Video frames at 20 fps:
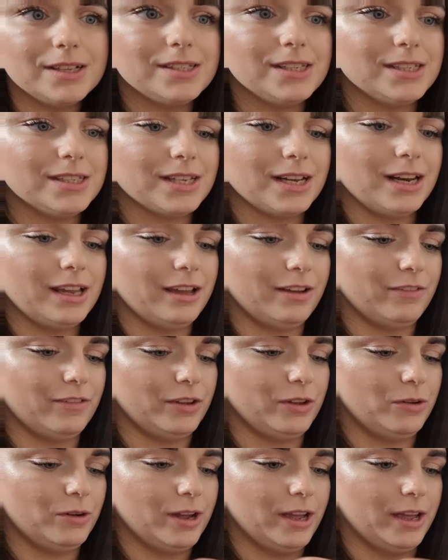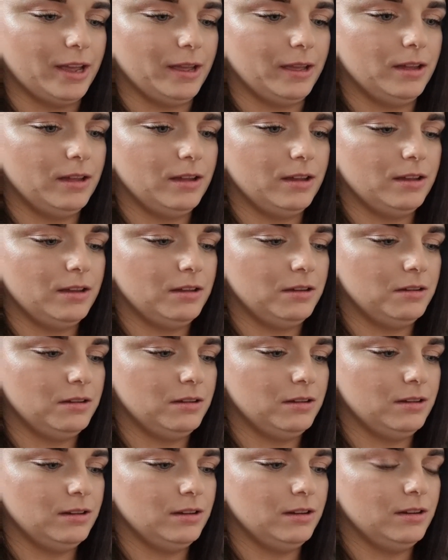Is this glitter for your hair,
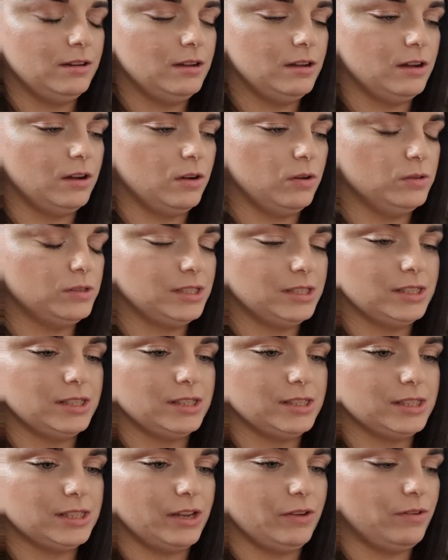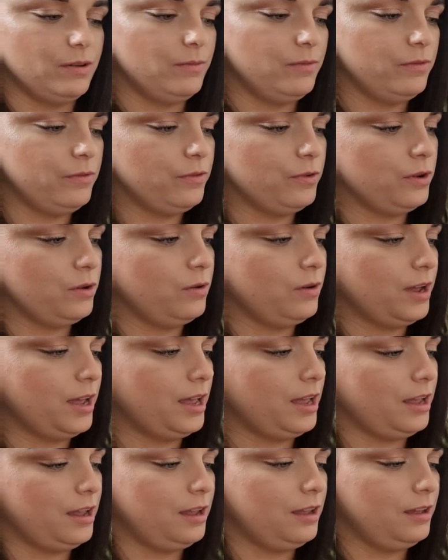or is this a serum for your
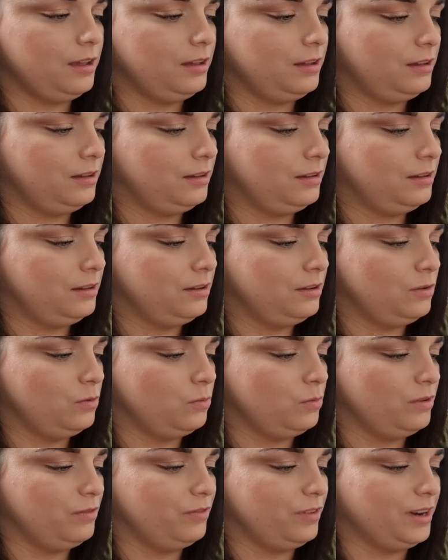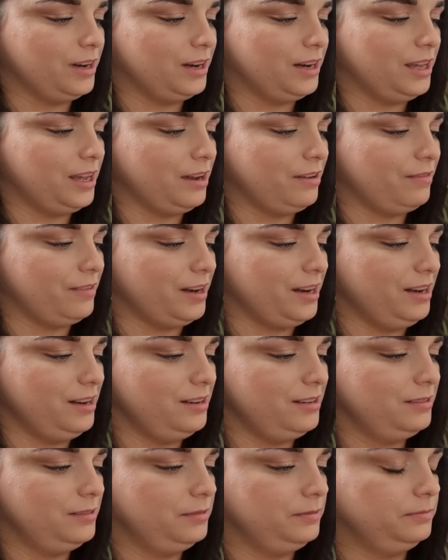hair with glitter in?
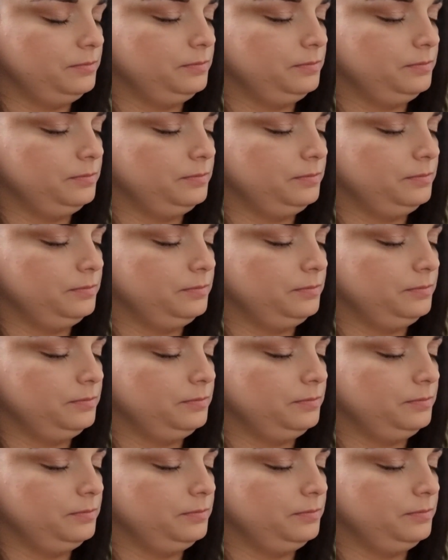